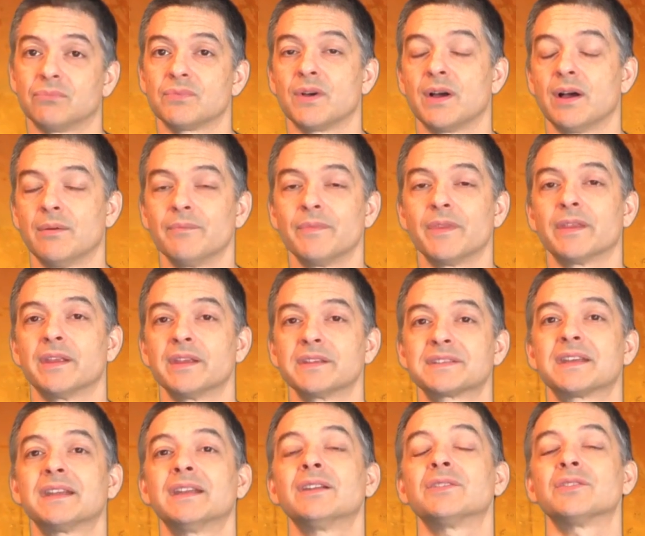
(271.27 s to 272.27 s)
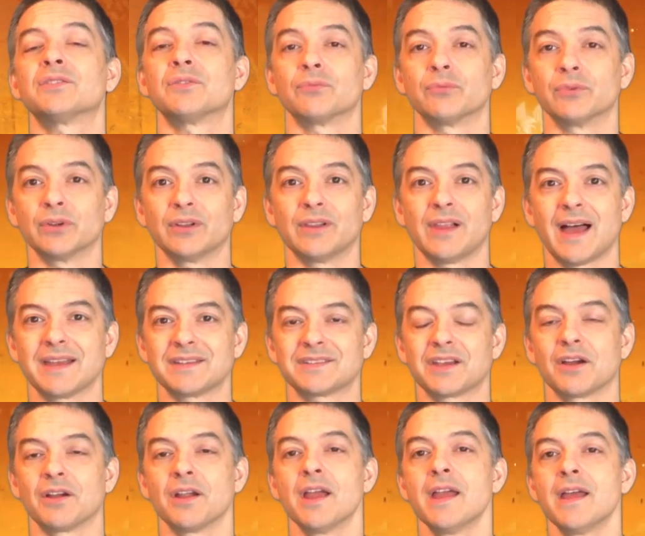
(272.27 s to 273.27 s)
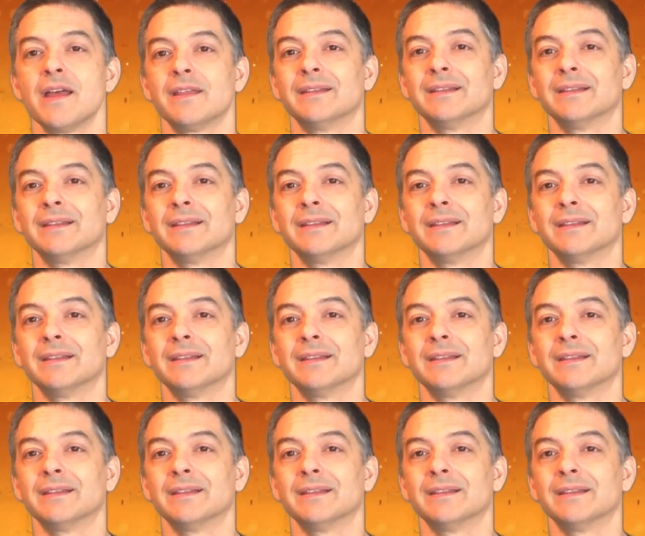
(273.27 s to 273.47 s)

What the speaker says: Well, let's get into the real lies here.